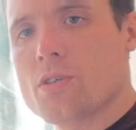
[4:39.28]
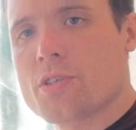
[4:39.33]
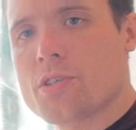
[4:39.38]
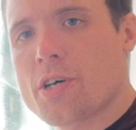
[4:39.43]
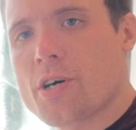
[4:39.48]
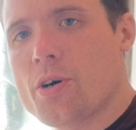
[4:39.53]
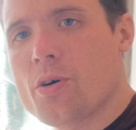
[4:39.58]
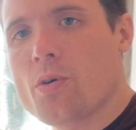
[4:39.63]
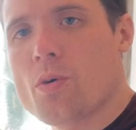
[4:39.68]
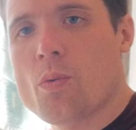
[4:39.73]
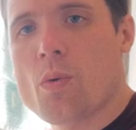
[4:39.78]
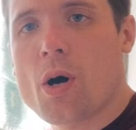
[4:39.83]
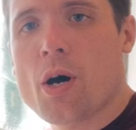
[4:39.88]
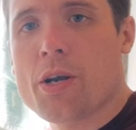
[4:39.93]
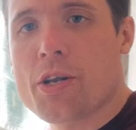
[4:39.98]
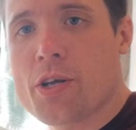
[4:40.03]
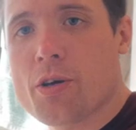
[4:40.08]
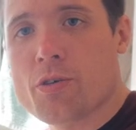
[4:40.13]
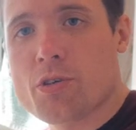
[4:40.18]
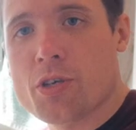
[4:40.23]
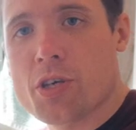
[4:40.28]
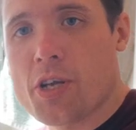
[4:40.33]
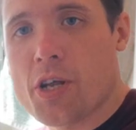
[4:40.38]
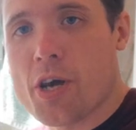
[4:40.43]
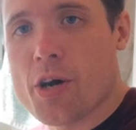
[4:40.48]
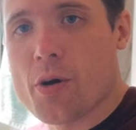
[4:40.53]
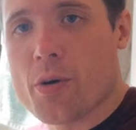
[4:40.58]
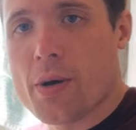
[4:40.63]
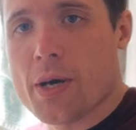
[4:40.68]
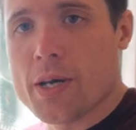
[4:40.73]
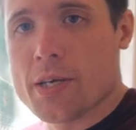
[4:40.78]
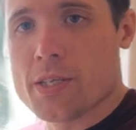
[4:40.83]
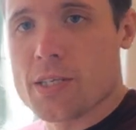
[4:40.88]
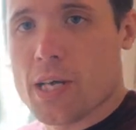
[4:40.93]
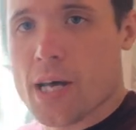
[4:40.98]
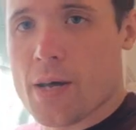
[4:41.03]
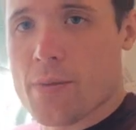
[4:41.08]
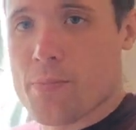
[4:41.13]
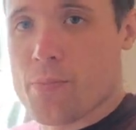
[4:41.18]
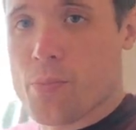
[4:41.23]
So what I'd usually do
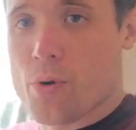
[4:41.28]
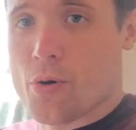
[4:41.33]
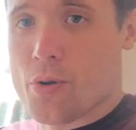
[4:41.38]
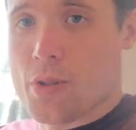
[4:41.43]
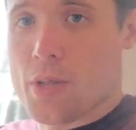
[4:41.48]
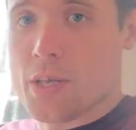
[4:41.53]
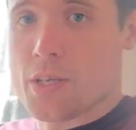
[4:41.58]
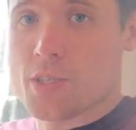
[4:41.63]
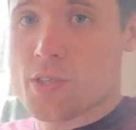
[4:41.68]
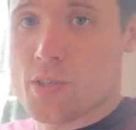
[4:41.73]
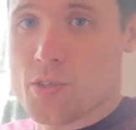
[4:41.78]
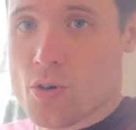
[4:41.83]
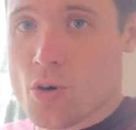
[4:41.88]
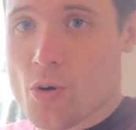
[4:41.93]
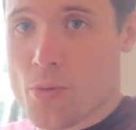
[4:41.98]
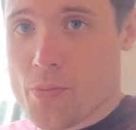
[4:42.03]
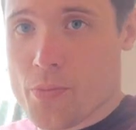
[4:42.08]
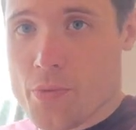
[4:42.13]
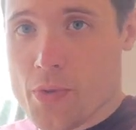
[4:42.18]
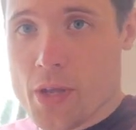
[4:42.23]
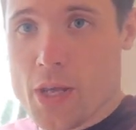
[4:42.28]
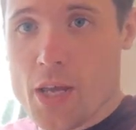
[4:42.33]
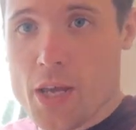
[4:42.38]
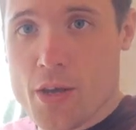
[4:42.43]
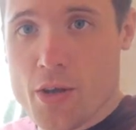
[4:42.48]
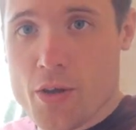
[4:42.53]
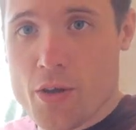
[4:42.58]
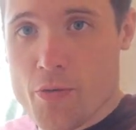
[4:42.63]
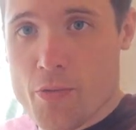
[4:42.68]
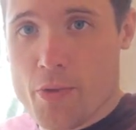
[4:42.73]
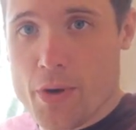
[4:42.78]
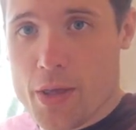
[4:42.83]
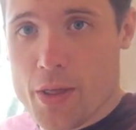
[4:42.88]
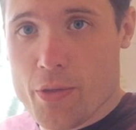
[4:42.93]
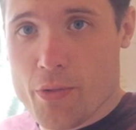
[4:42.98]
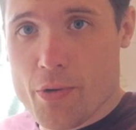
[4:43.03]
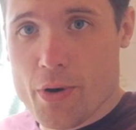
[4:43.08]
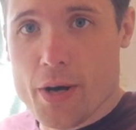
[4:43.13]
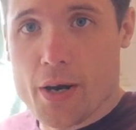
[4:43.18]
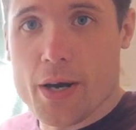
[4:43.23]
is I'd put this up the
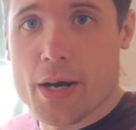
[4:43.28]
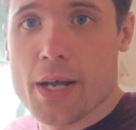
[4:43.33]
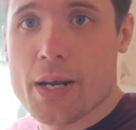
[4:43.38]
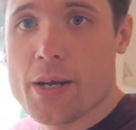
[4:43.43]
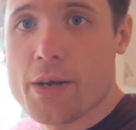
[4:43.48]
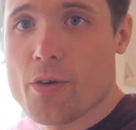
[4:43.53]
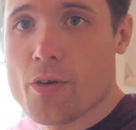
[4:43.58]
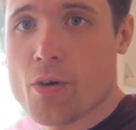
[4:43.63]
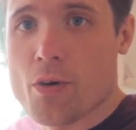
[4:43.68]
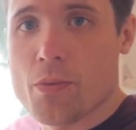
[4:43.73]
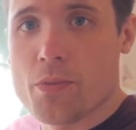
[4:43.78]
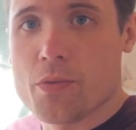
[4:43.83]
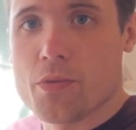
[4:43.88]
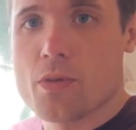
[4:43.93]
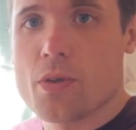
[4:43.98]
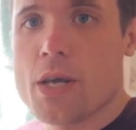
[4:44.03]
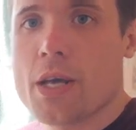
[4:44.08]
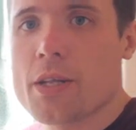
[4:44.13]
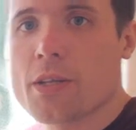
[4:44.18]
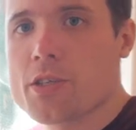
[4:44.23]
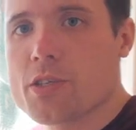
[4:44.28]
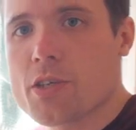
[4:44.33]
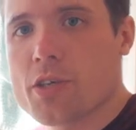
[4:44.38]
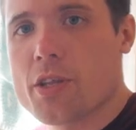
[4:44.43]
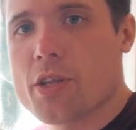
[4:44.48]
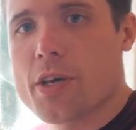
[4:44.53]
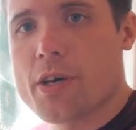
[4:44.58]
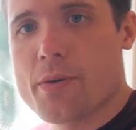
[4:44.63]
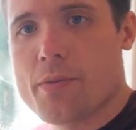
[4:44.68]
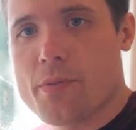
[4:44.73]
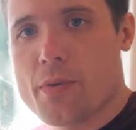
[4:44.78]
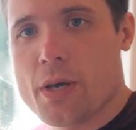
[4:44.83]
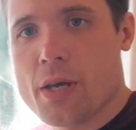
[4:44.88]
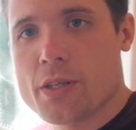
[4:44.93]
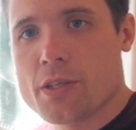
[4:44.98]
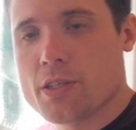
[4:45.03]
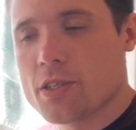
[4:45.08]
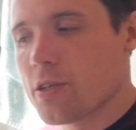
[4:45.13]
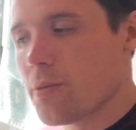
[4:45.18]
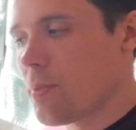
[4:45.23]
urethra and up into
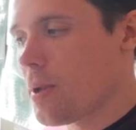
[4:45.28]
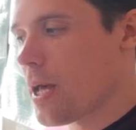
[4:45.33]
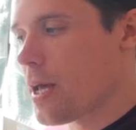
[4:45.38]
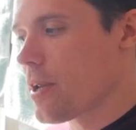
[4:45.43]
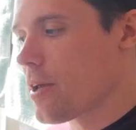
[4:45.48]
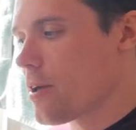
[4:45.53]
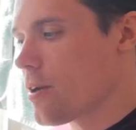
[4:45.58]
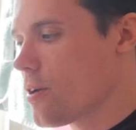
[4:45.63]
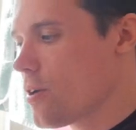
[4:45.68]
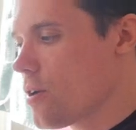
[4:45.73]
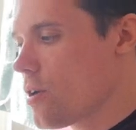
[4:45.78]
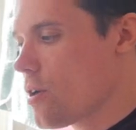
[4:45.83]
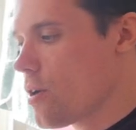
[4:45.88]
the bladder.